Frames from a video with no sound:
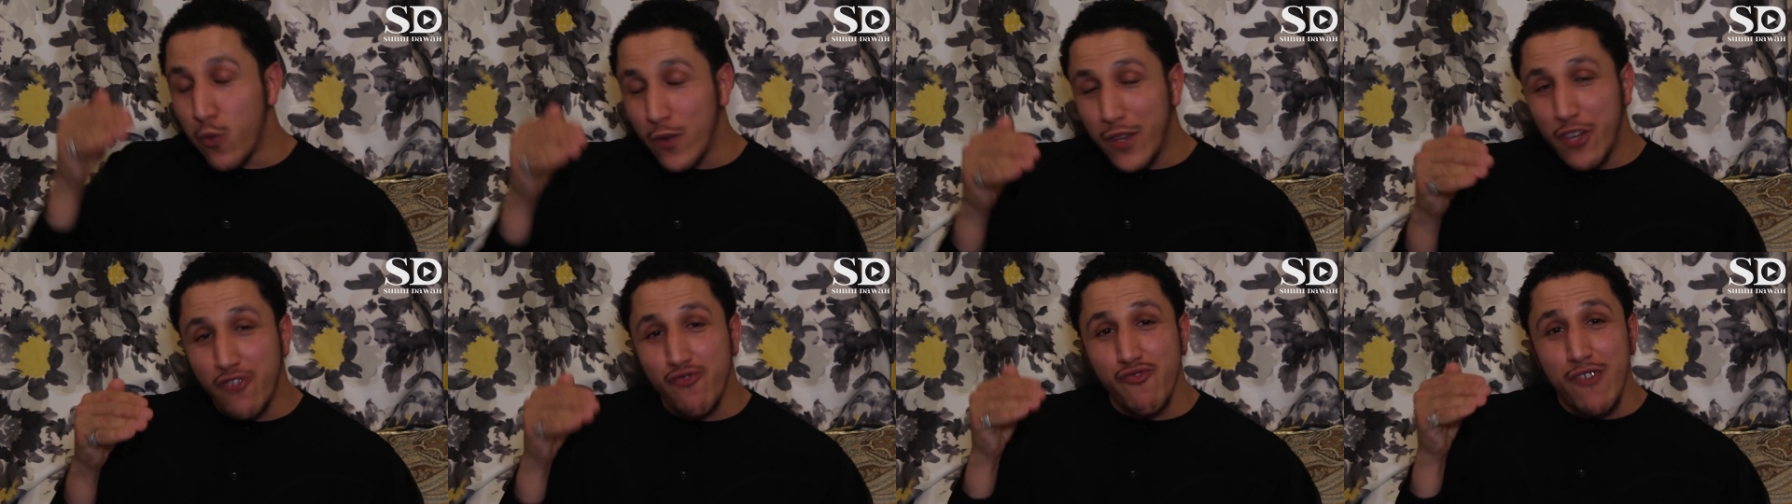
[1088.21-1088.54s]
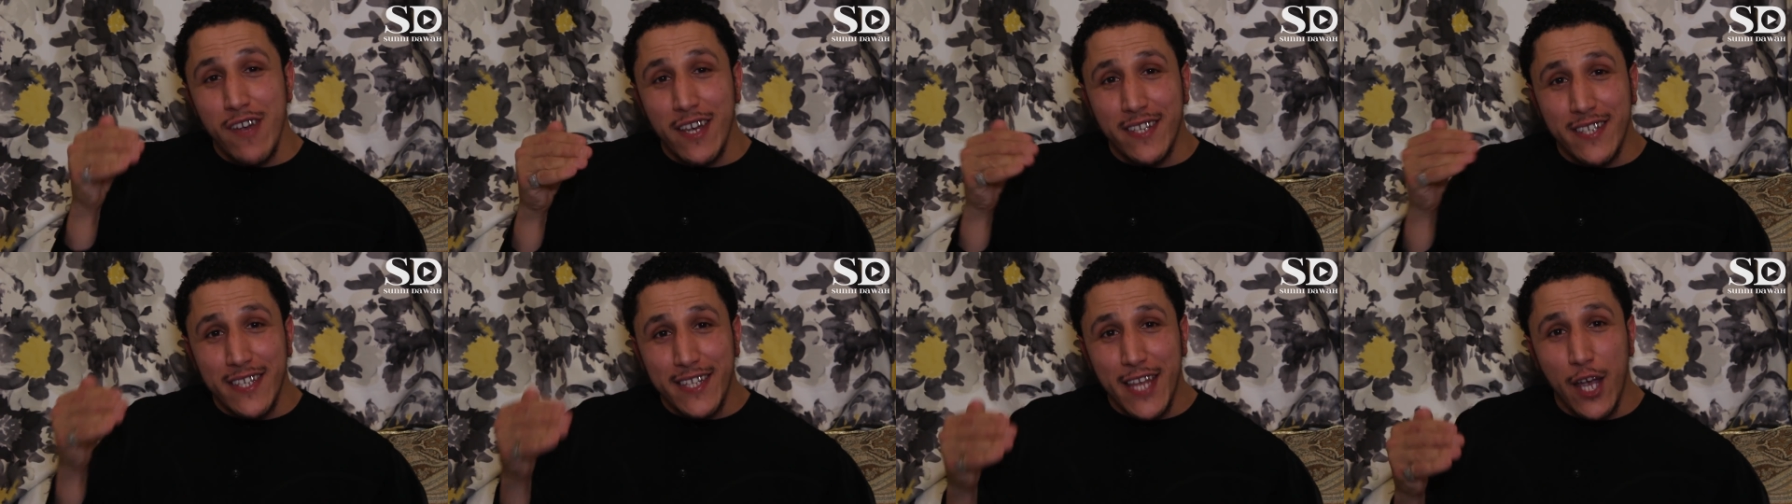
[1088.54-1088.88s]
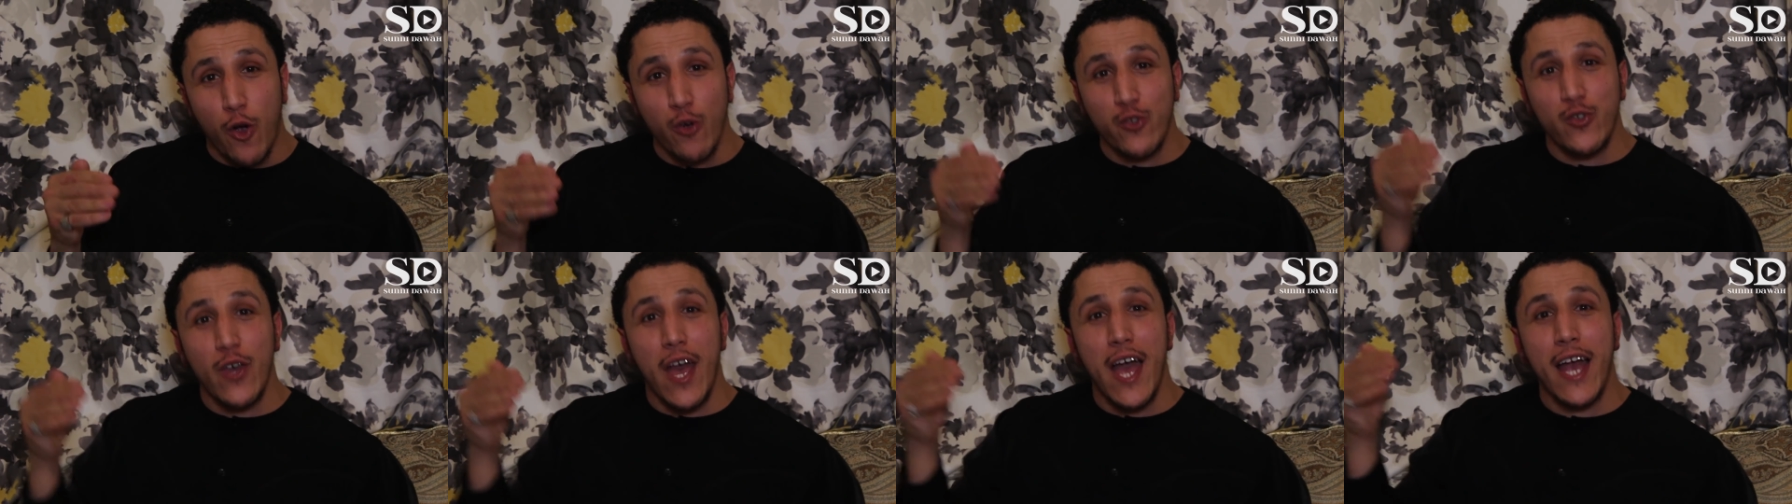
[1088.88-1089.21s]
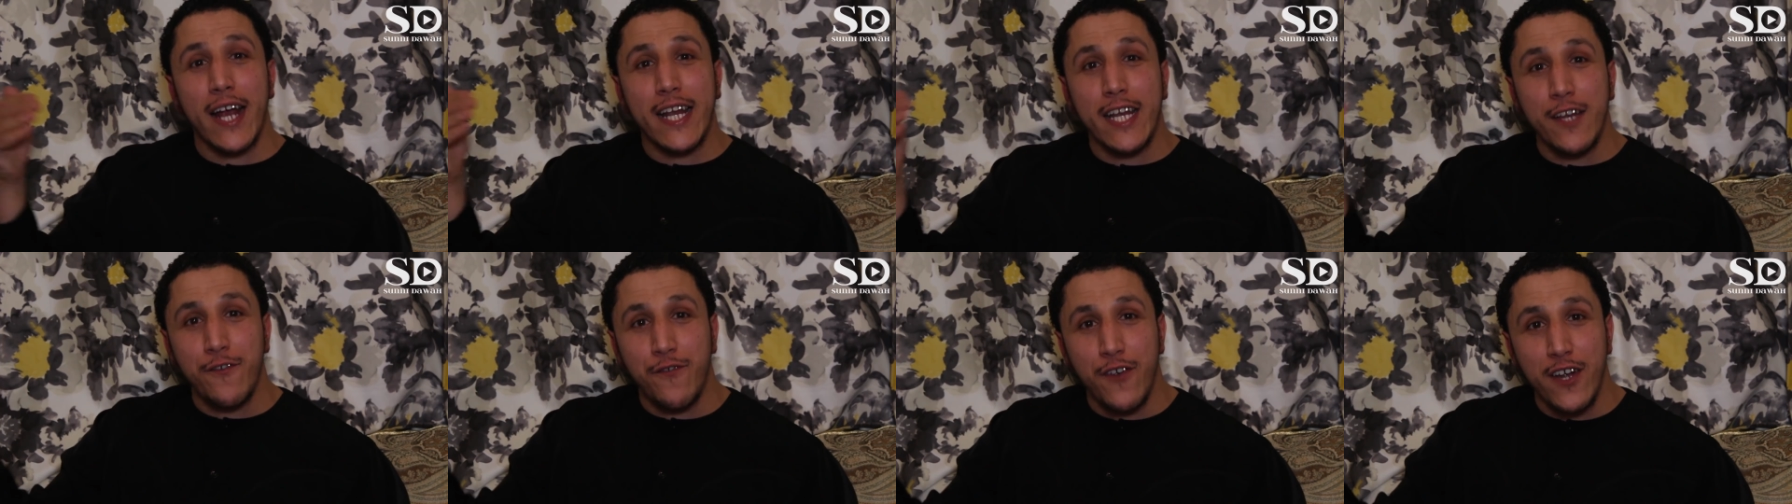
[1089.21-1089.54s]
The reason they go to
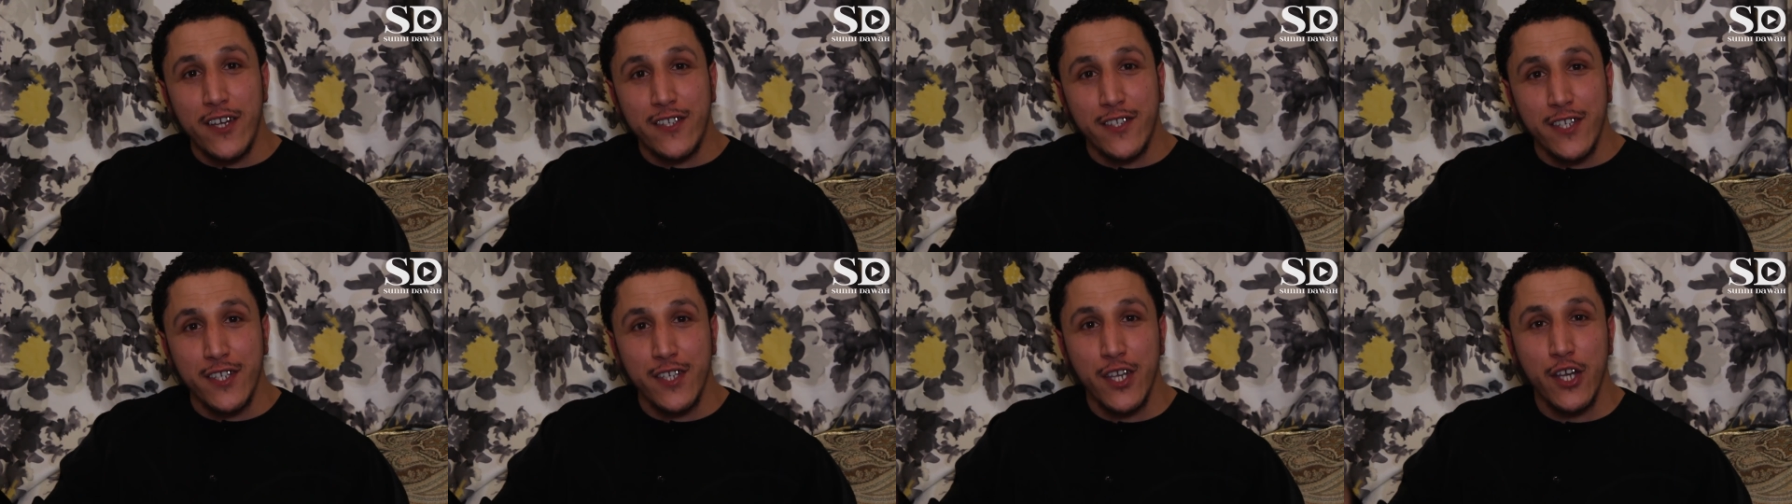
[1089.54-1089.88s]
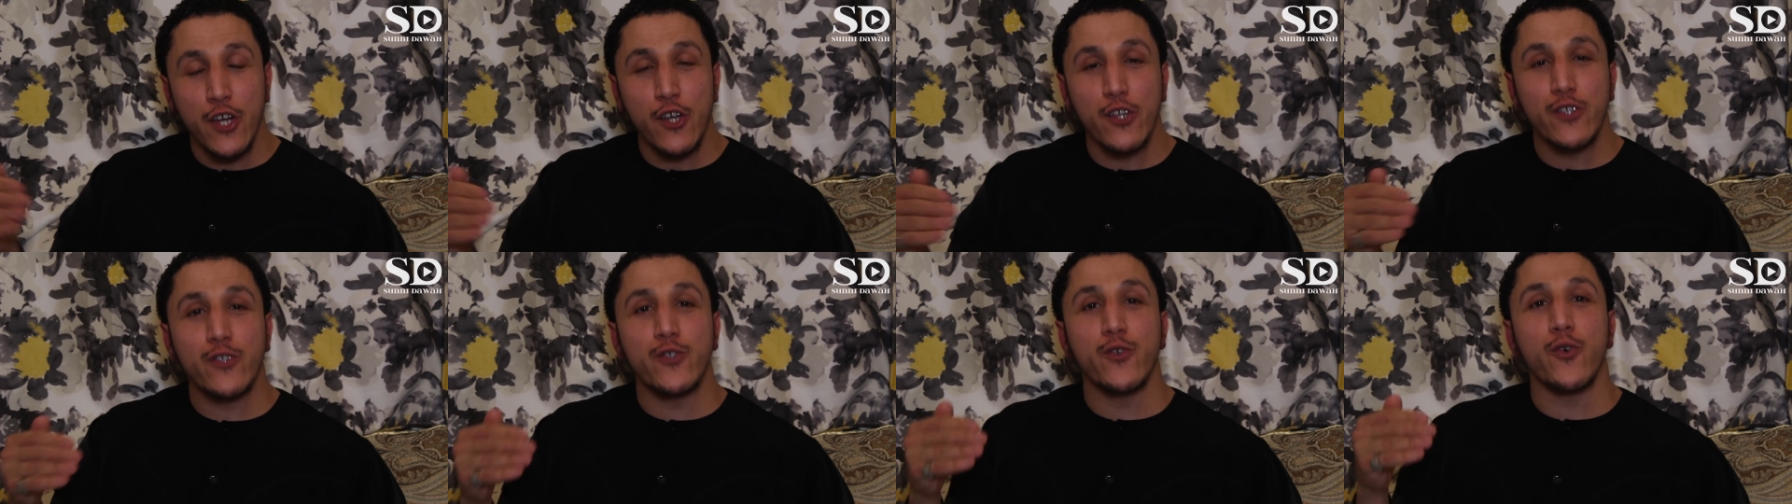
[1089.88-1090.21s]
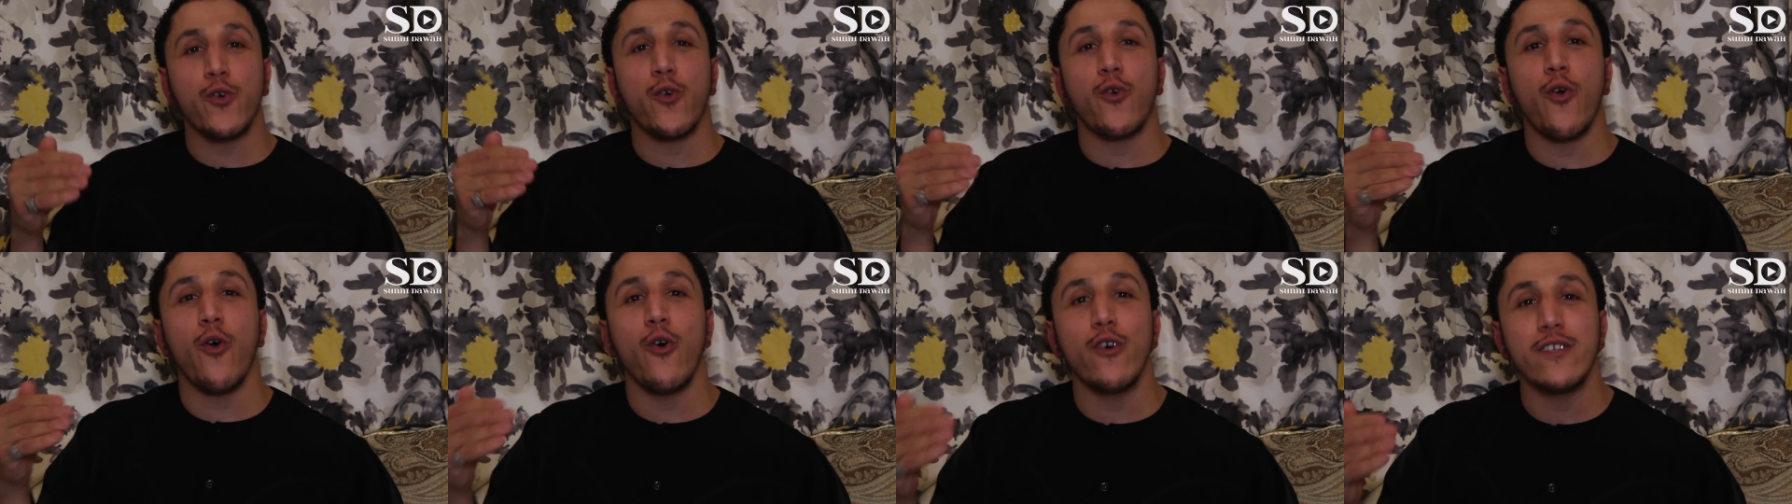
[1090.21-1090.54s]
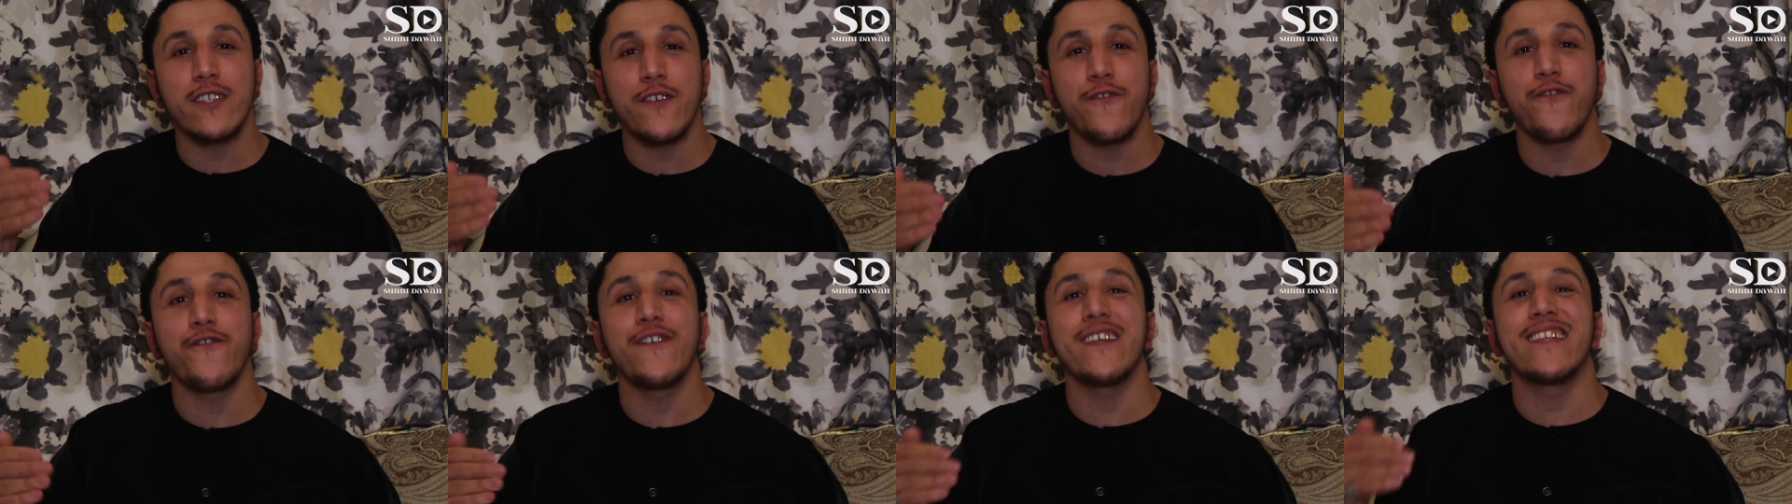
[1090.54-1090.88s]
unclear verses, to
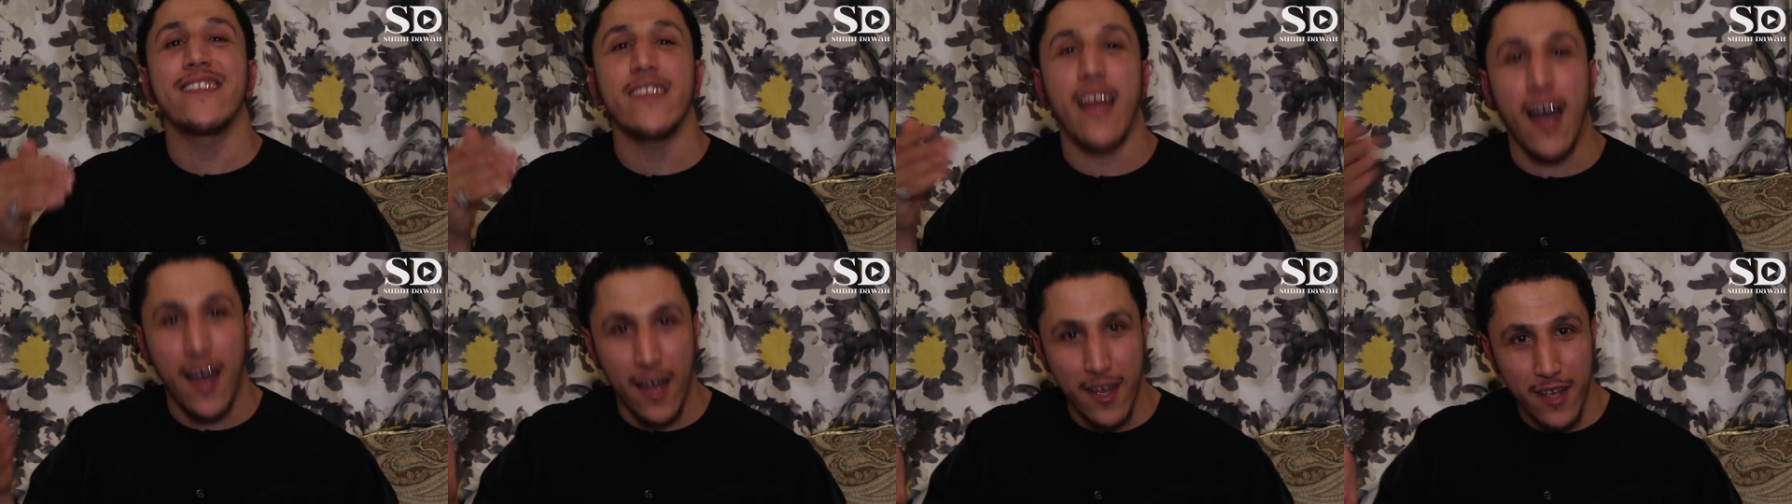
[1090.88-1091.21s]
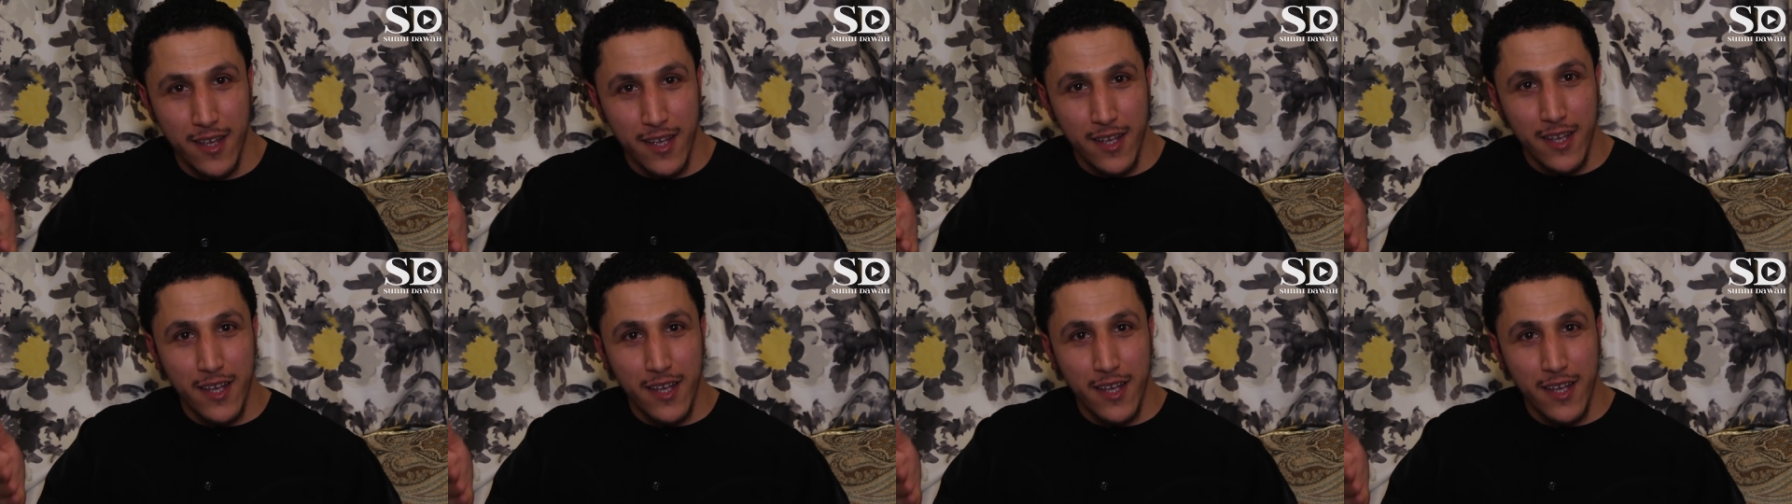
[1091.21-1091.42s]
cause fitna.